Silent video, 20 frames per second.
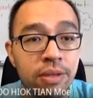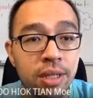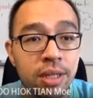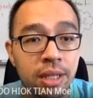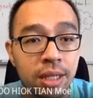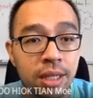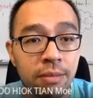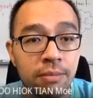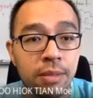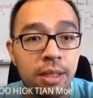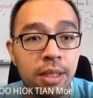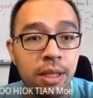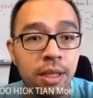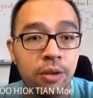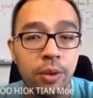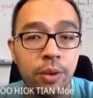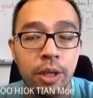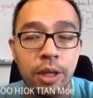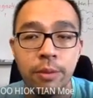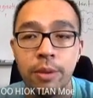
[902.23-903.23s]
thermal
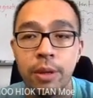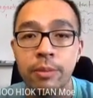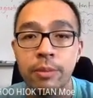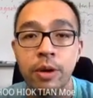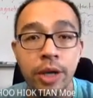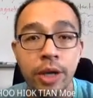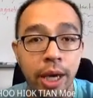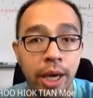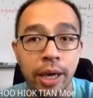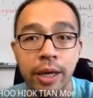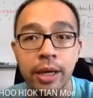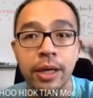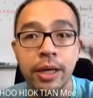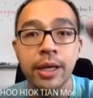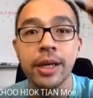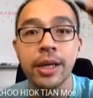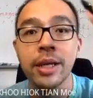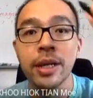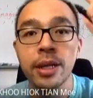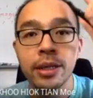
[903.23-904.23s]
equilibrium? Okay,
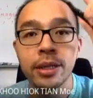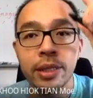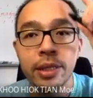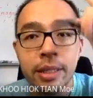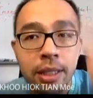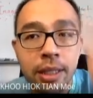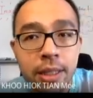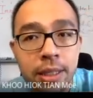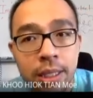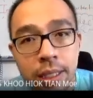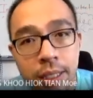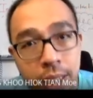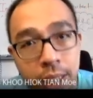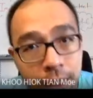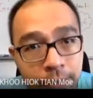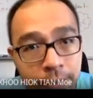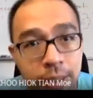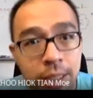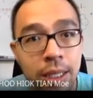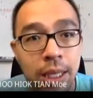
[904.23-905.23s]
this is a
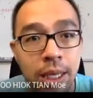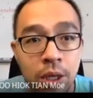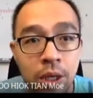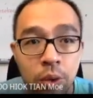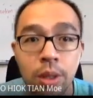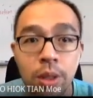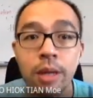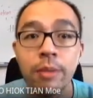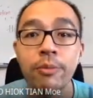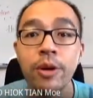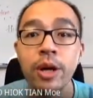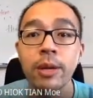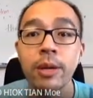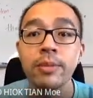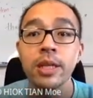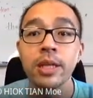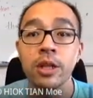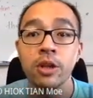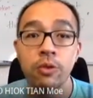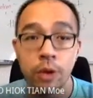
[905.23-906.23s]
thermal equilibrium
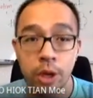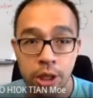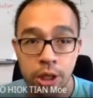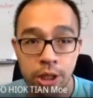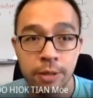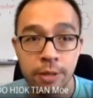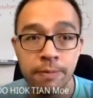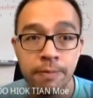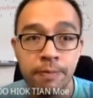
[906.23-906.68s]
situation.